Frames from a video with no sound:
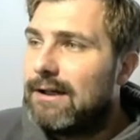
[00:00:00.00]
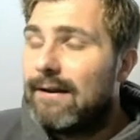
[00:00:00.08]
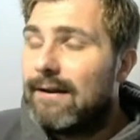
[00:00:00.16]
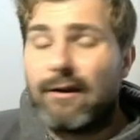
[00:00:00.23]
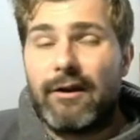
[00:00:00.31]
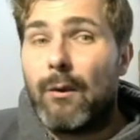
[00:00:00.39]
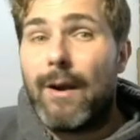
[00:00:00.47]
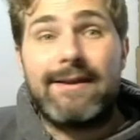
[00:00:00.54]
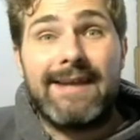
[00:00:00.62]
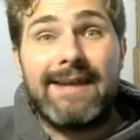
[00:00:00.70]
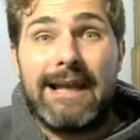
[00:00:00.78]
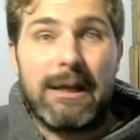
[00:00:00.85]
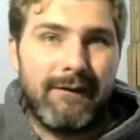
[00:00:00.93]
they got no way of
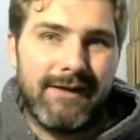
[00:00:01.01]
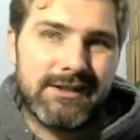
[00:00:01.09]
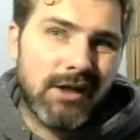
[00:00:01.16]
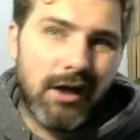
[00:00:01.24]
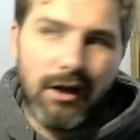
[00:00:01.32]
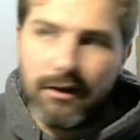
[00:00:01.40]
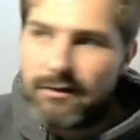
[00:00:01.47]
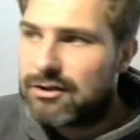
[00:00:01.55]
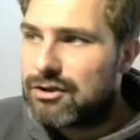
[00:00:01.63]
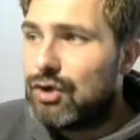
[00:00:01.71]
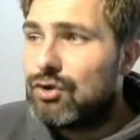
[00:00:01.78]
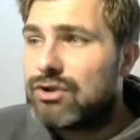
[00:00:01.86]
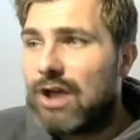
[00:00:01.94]
dealing with it. It's curtains.
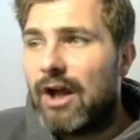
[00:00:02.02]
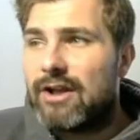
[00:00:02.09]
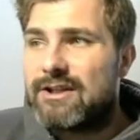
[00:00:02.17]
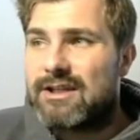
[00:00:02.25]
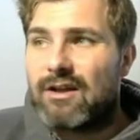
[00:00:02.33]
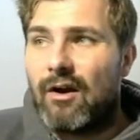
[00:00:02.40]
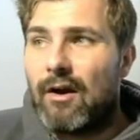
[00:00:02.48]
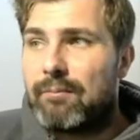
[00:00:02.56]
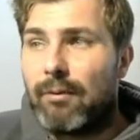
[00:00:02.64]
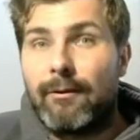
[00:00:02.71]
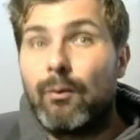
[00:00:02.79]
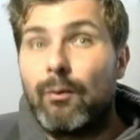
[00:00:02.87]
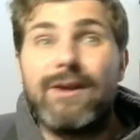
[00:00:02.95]
2 turns, this guy
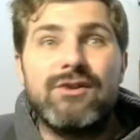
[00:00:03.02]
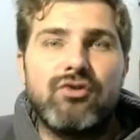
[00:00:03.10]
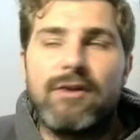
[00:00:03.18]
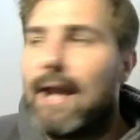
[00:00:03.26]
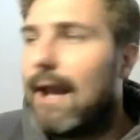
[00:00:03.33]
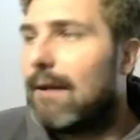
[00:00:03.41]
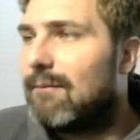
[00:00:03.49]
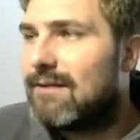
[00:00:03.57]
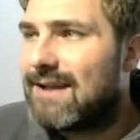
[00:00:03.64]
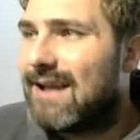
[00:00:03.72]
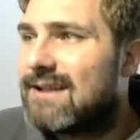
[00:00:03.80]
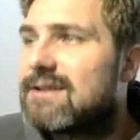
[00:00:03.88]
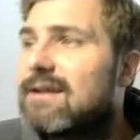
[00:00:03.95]
probably wins you the game.
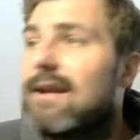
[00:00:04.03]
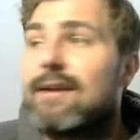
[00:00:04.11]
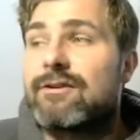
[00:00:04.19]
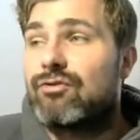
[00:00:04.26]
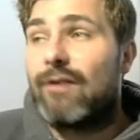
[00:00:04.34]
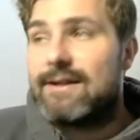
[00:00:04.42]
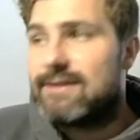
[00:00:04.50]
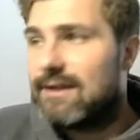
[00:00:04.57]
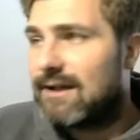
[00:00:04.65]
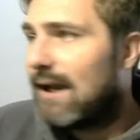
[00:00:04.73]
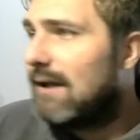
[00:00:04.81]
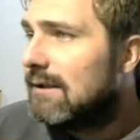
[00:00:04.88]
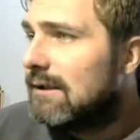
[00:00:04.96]
It's crazy,
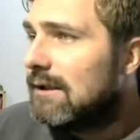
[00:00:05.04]
okay?